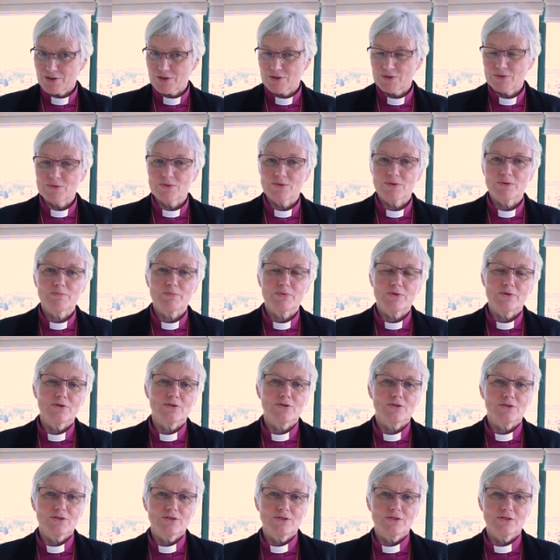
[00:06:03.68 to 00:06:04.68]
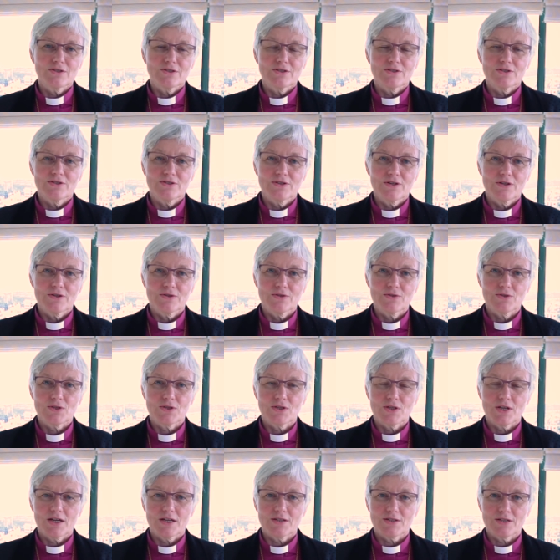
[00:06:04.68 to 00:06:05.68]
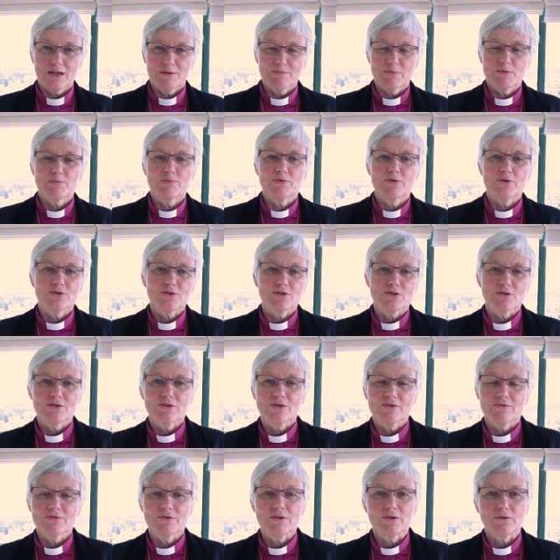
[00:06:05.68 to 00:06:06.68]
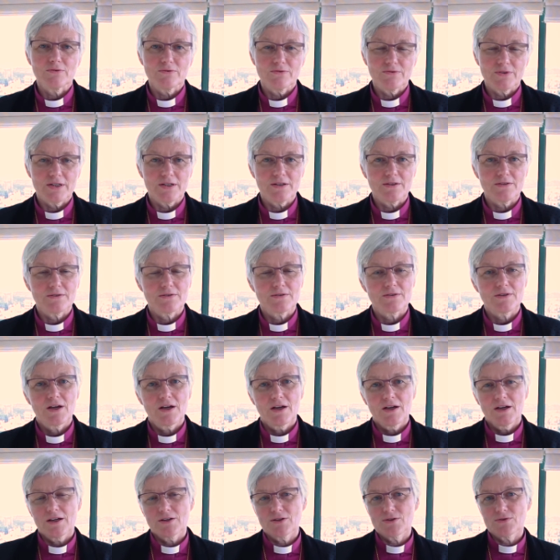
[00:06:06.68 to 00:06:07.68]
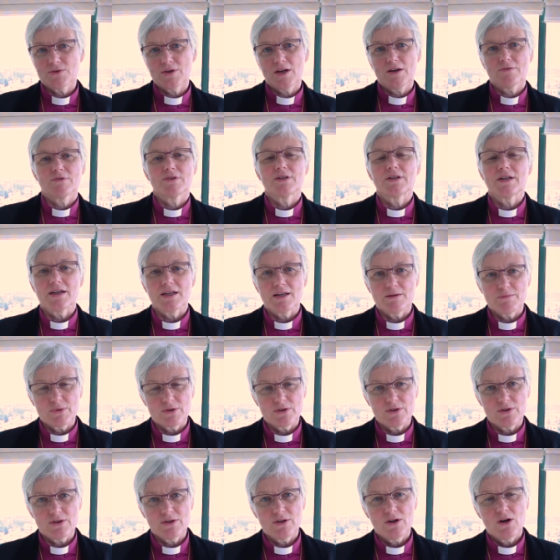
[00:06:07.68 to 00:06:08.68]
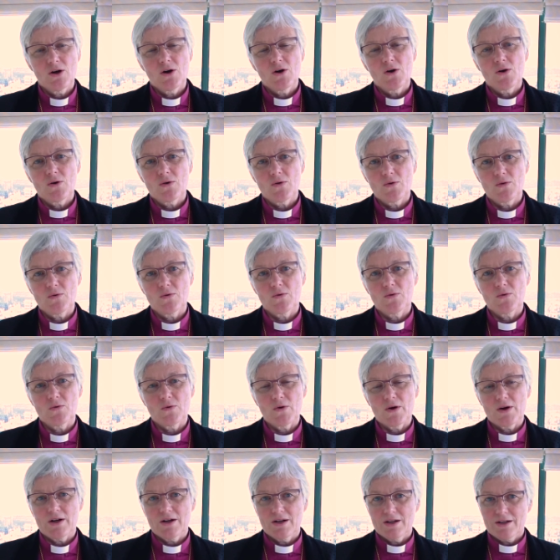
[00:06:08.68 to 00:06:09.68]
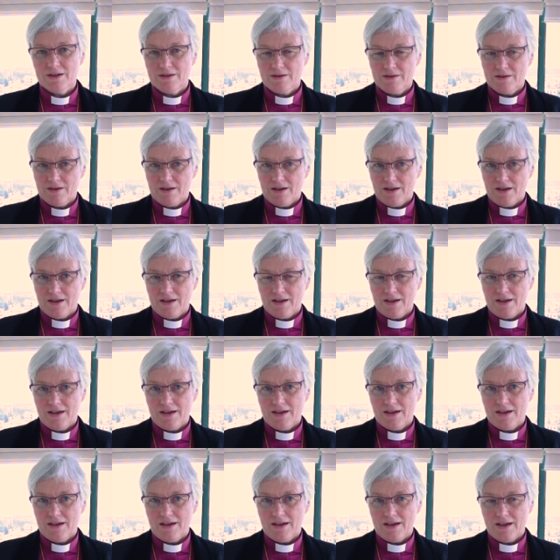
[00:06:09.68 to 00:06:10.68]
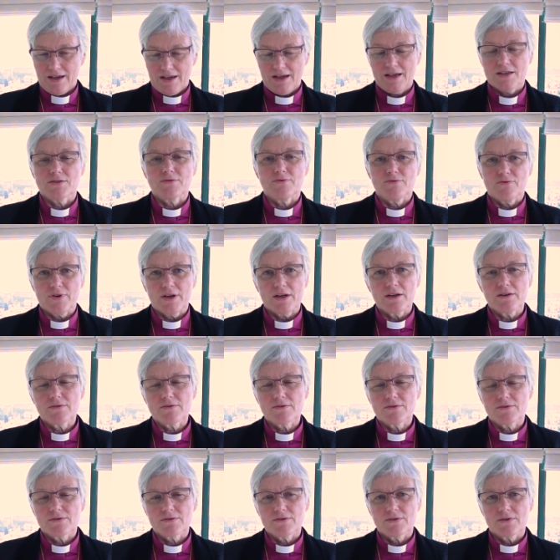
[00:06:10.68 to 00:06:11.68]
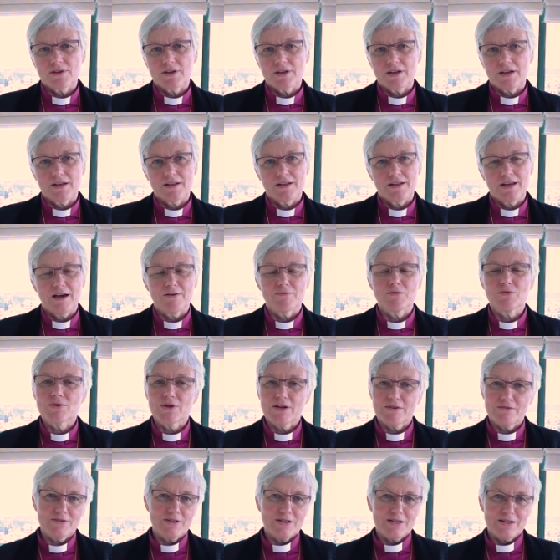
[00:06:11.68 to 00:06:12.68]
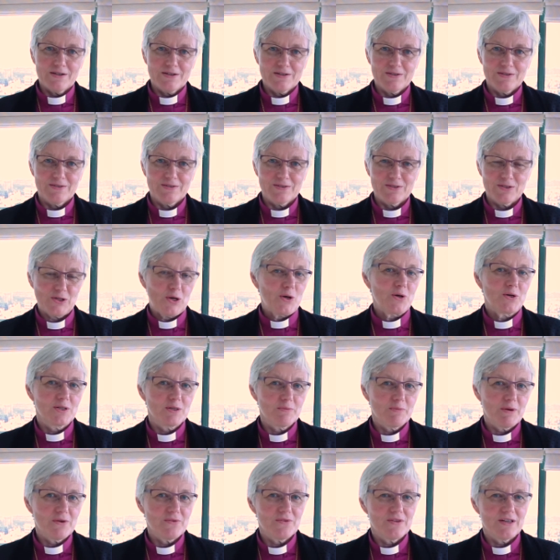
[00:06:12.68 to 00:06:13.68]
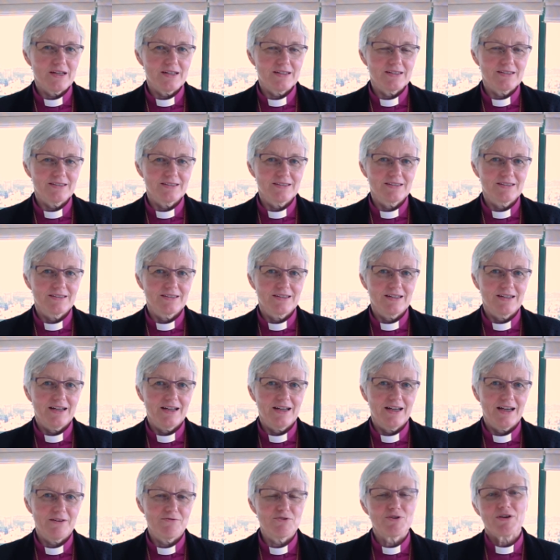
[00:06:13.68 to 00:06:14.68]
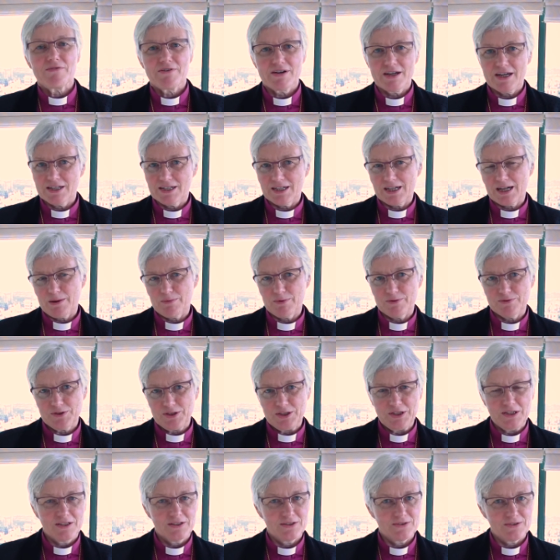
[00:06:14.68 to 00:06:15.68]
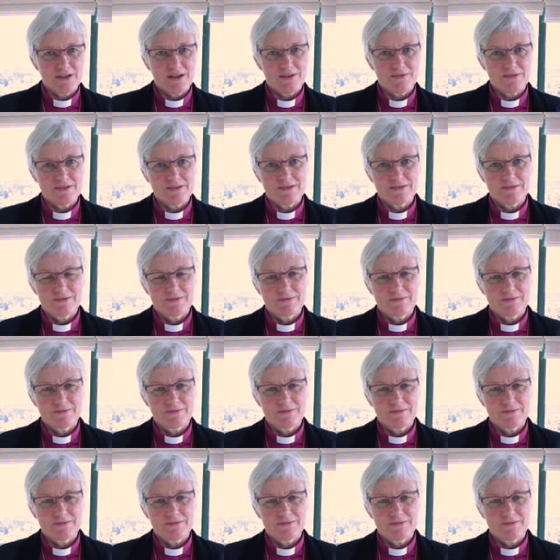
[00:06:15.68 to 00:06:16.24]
you a person who says, I'm a person of no faith? And do you have a neighbor who has a faith? And have you ever talked about that? Have you ever had a cup of tea together?